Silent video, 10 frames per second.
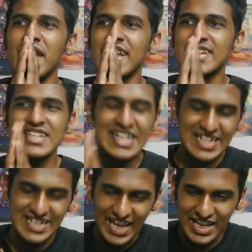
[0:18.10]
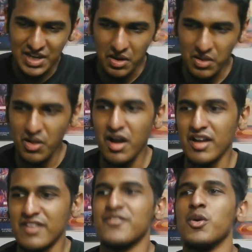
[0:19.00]
it's gonna take a
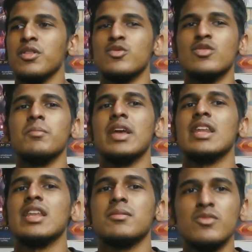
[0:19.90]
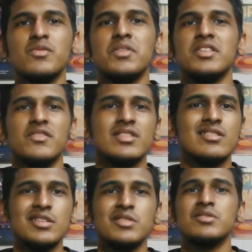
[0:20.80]
lot for the remaining movies of
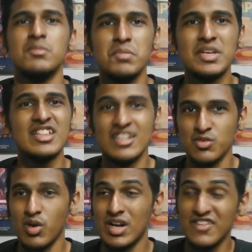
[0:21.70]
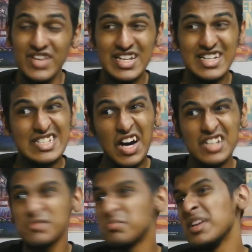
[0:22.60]
this year to beat this one. If it
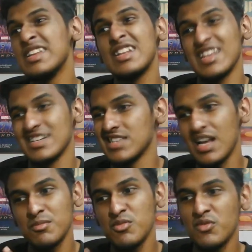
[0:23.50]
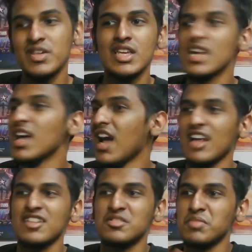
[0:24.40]
does beat it, like that movie
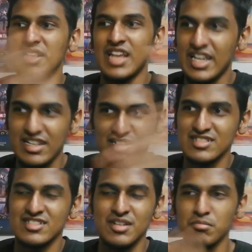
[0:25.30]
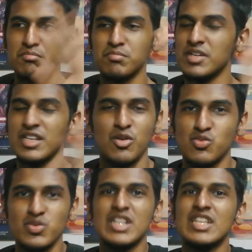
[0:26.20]
has to be like some
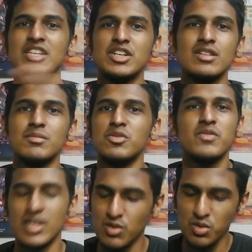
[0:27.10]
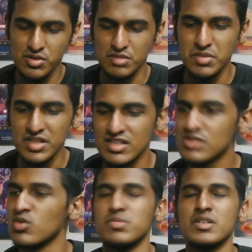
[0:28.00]
really good movie in order to beat
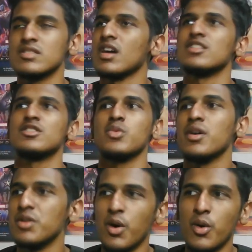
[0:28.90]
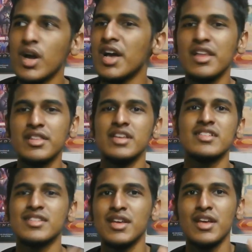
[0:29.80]
this one. Because I swear, yo,
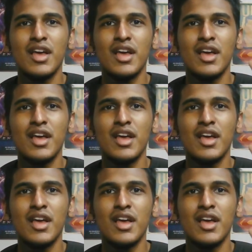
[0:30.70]
this